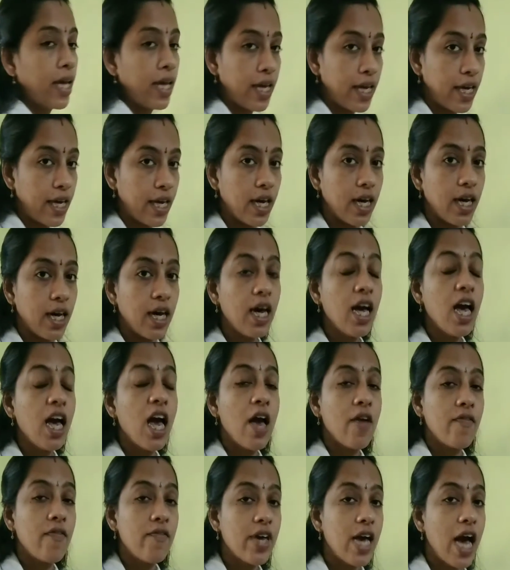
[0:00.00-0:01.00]
Here
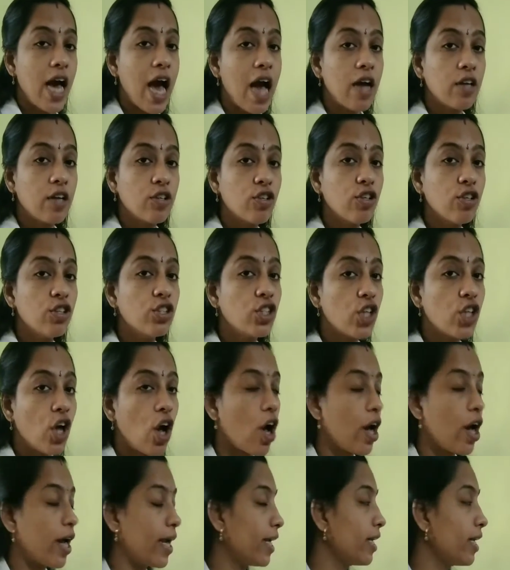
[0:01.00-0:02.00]
we have to
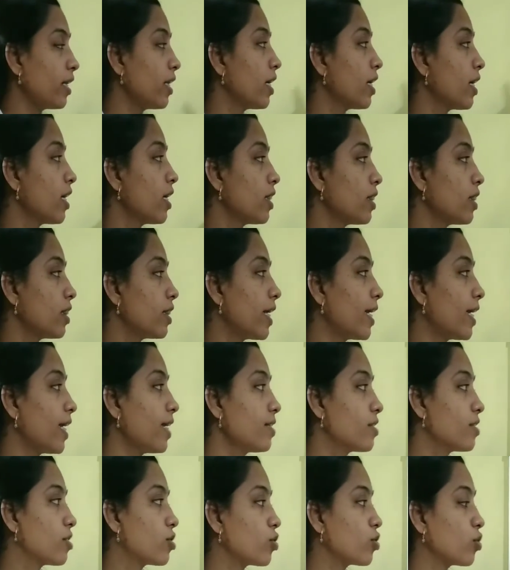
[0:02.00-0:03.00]
join
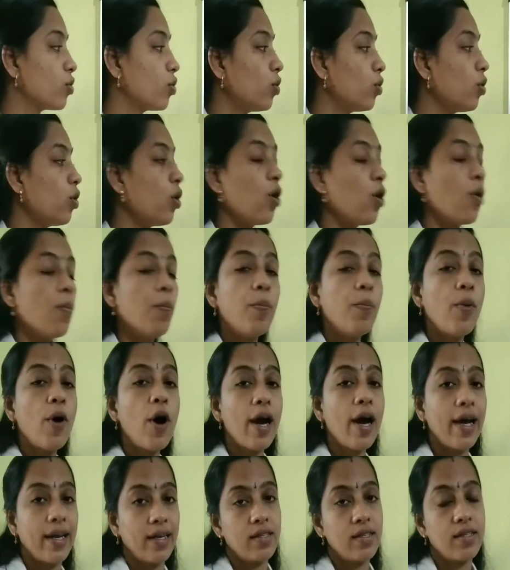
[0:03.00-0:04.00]
these 2
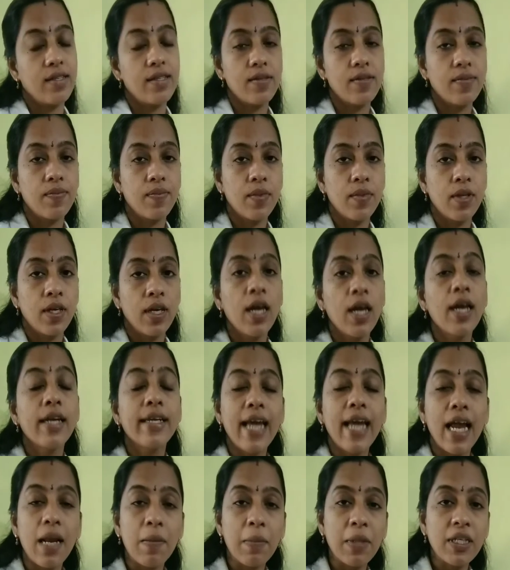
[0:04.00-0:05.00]
points.
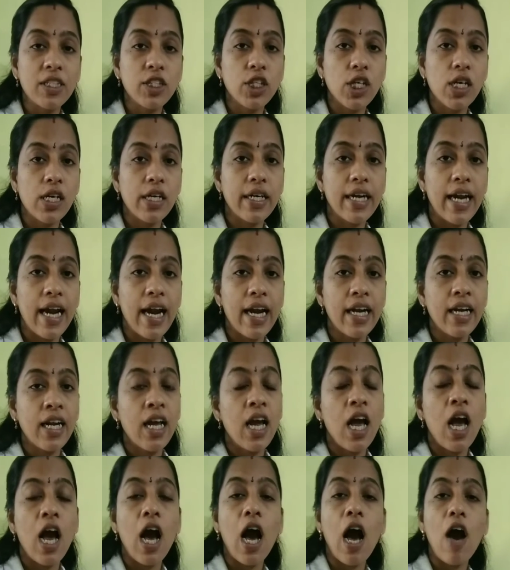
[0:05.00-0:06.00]
Tell me children,
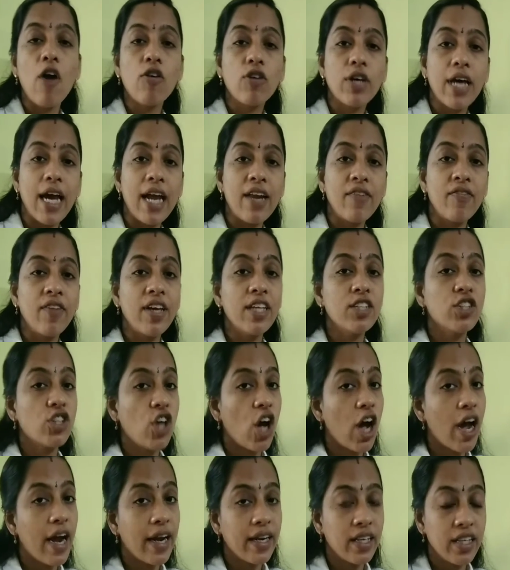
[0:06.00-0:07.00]
how can we
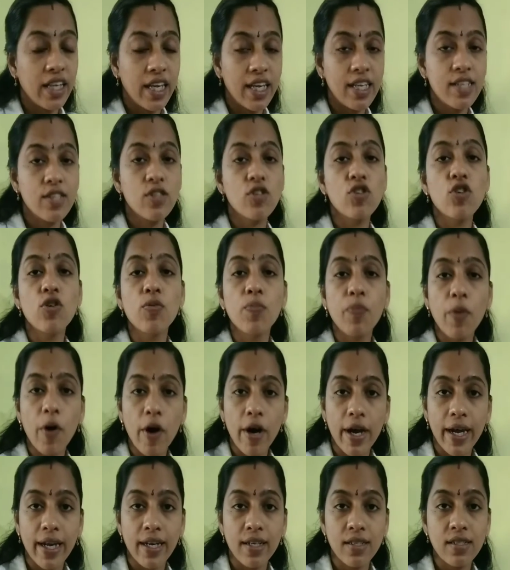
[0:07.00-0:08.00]
join these 2
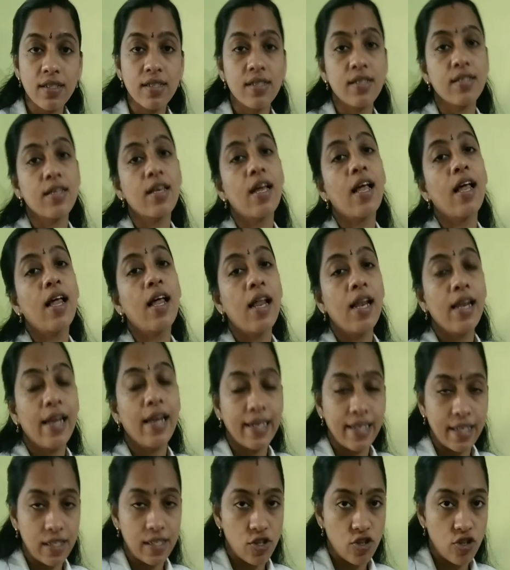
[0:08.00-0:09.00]
points?
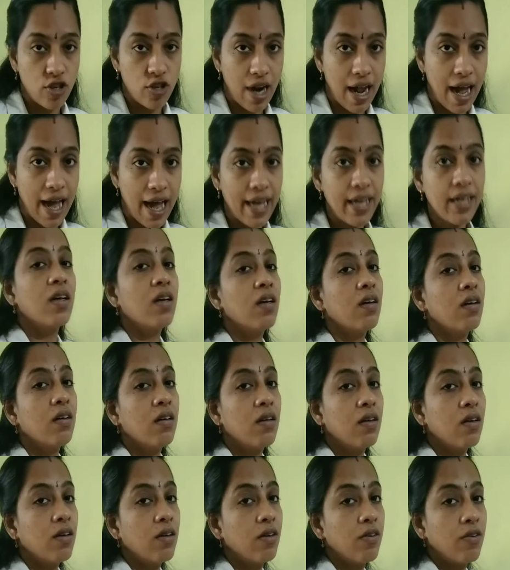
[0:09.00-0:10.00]
Let us try.
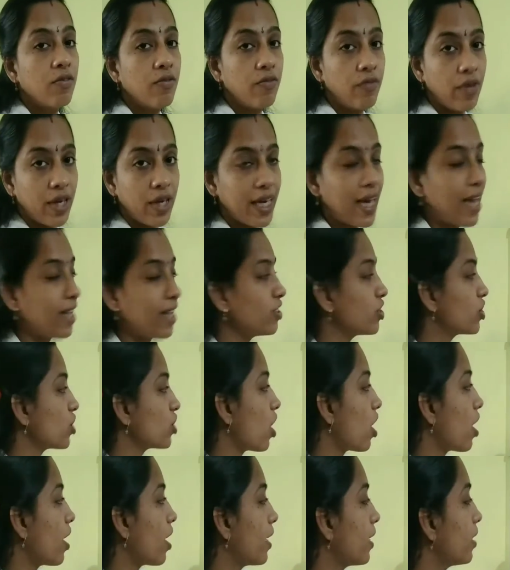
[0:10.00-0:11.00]
We can
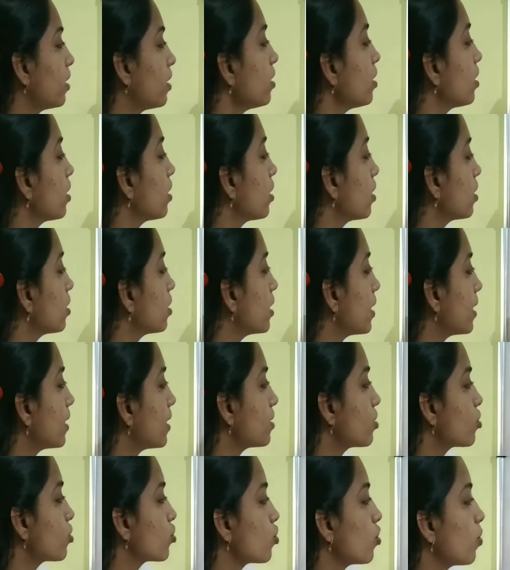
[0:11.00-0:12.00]
join
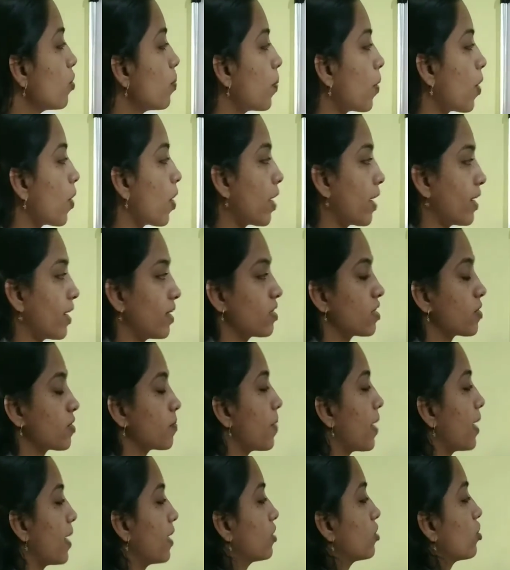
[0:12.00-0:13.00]
these 2 points
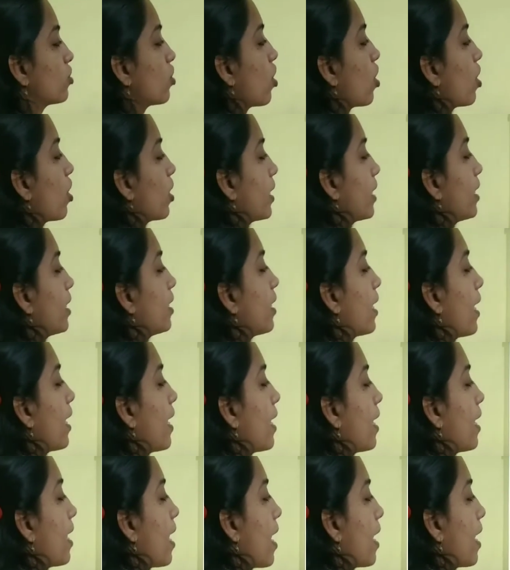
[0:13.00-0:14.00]
by drawing
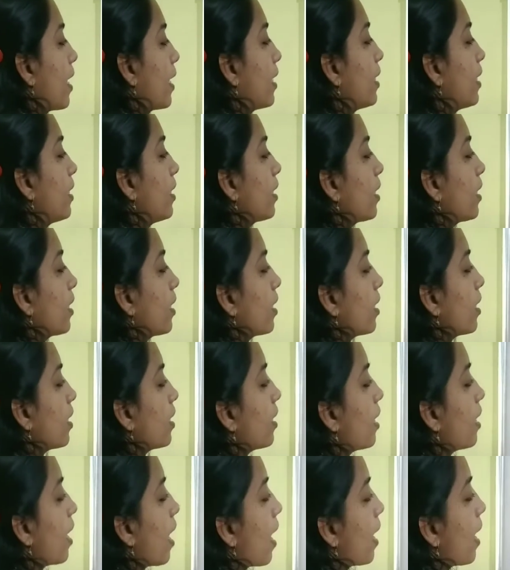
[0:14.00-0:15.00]
a line
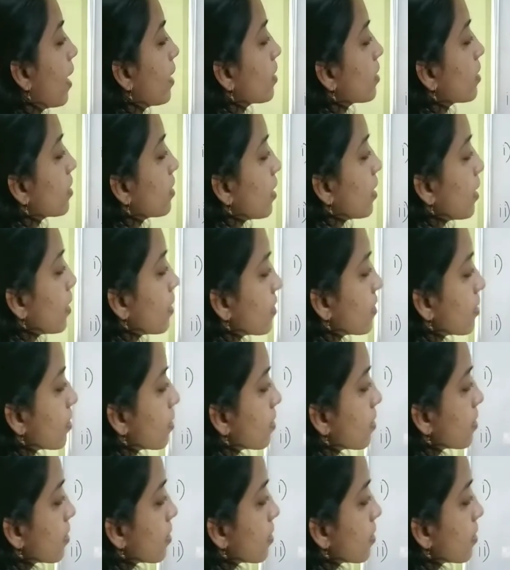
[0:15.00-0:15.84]
like this.